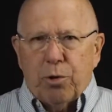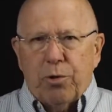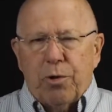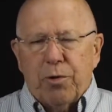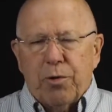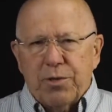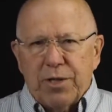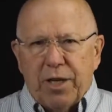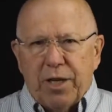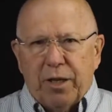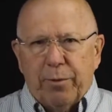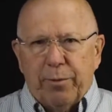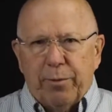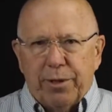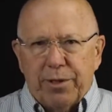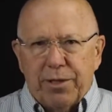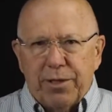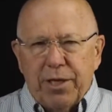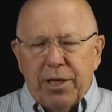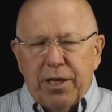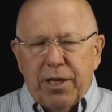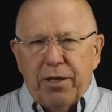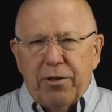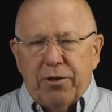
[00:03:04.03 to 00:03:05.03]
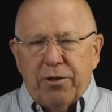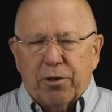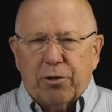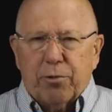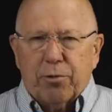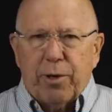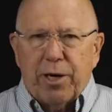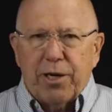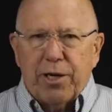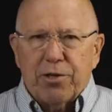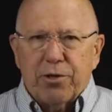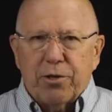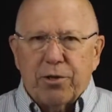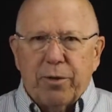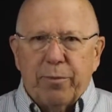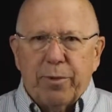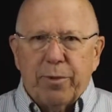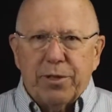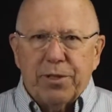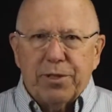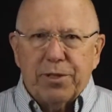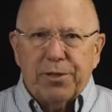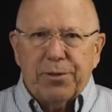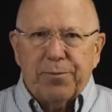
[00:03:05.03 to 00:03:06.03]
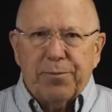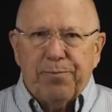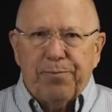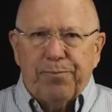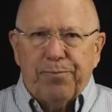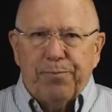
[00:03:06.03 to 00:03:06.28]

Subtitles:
of those elements to create your images.